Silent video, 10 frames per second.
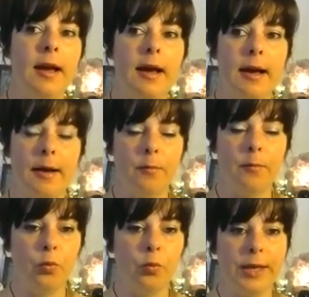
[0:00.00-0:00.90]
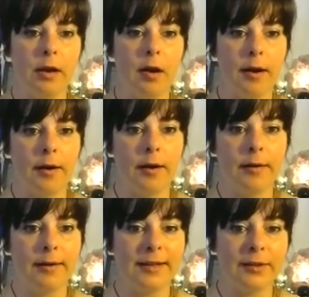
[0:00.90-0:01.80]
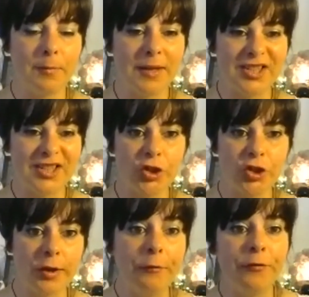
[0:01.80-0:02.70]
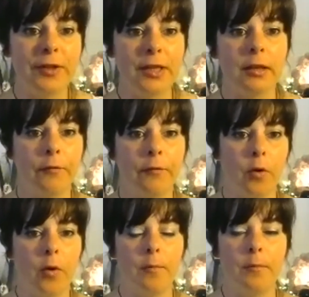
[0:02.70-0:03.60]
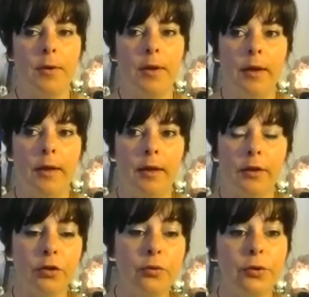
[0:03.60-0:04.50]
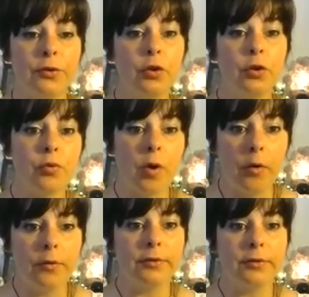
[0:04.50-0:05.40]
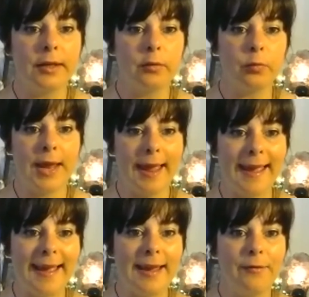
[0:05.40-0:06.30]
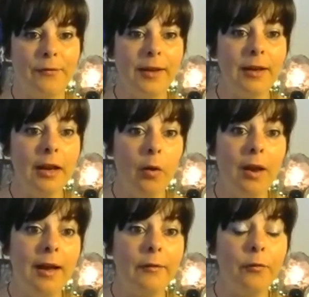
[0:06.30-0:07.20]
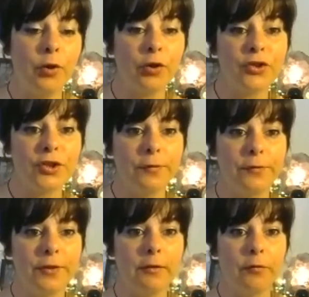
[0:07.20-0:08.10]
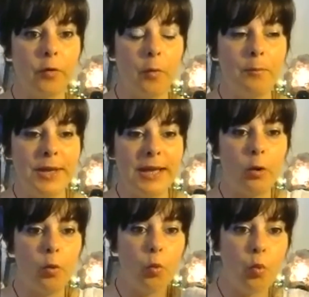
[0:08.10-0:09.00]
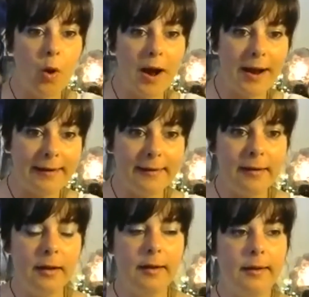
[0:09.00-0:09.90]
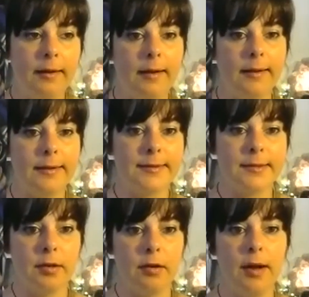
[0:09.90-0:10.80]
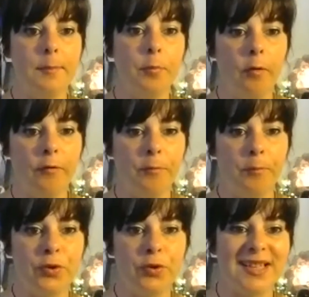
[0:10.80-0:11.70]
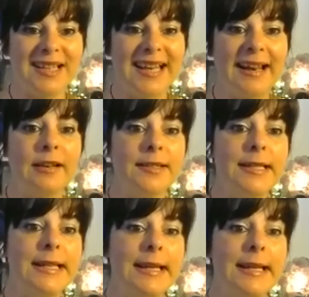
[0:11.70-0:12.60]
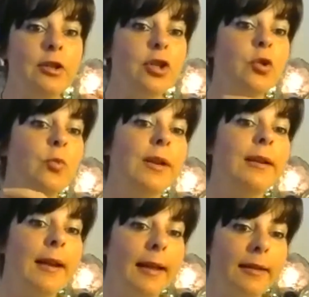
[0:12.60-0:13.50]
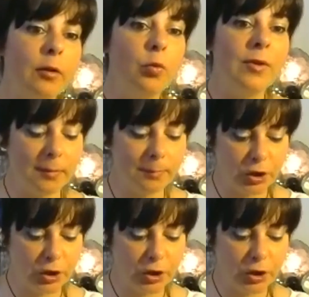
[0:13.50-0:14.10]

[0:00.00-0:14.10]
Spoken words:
We are shifting from, through the growth that we have in our life, we are shifting from being one type of personality into another with